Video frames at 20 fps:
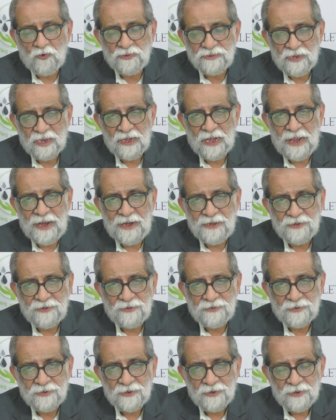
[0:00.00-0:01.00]
own the
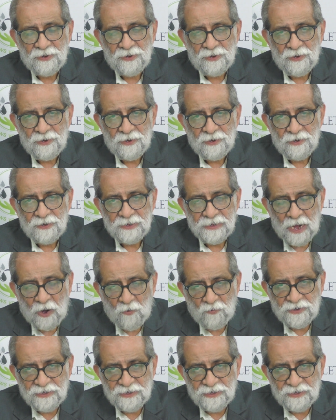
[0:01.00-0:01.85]
land now